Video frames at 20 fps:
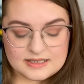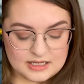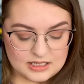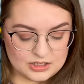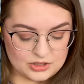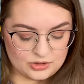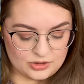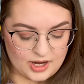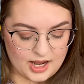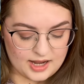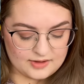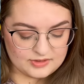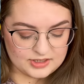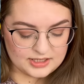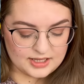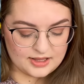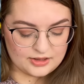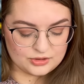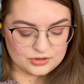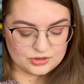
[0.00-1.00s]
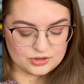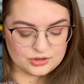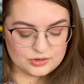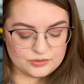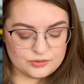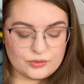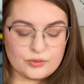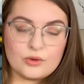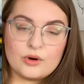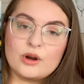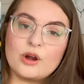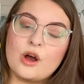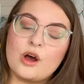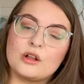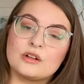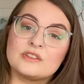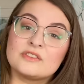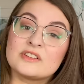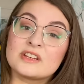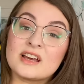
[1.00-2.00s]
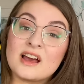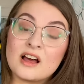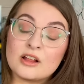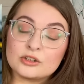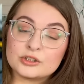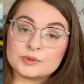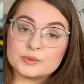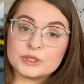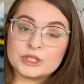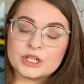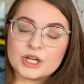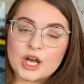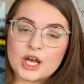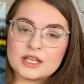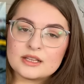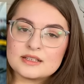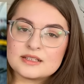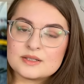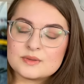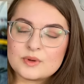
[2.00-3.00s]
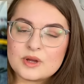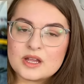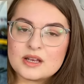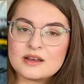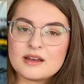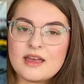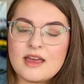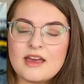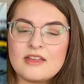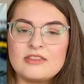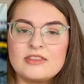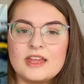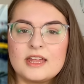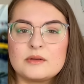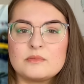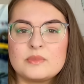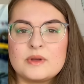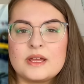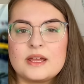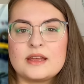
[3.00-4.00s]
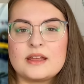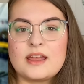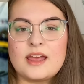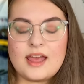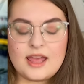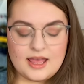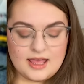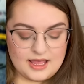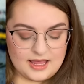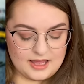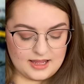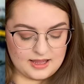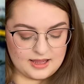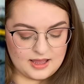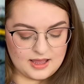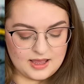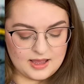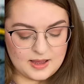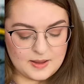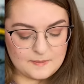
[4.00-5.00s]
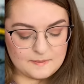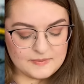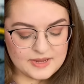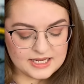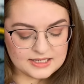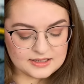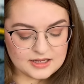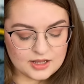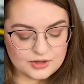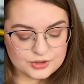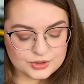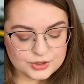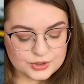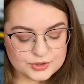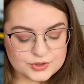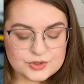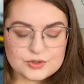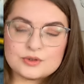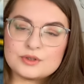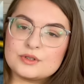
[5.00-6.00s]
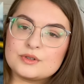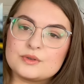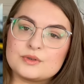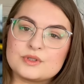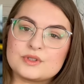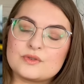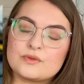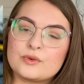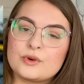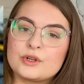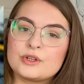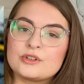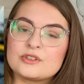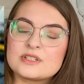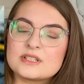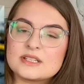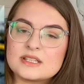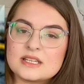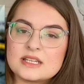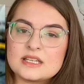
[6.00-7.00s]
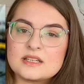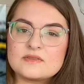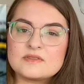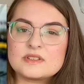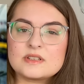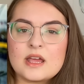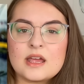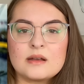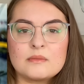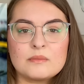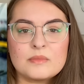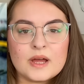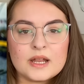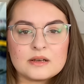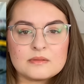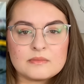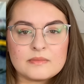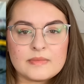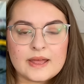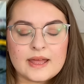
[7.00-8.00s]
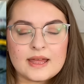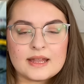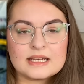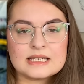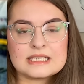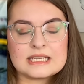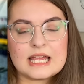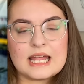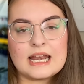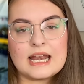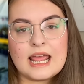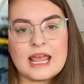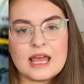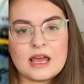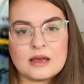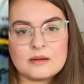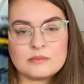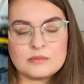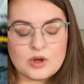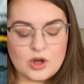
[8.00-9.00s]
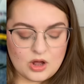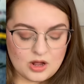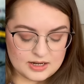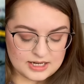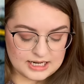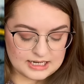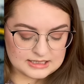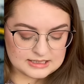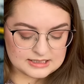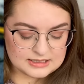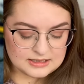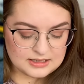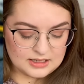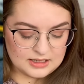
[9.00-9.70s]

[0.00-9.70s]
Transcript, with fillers: in your advent calendar for all of the color work on this one and then pick a main color to use for your sleeves and button band and hem on it.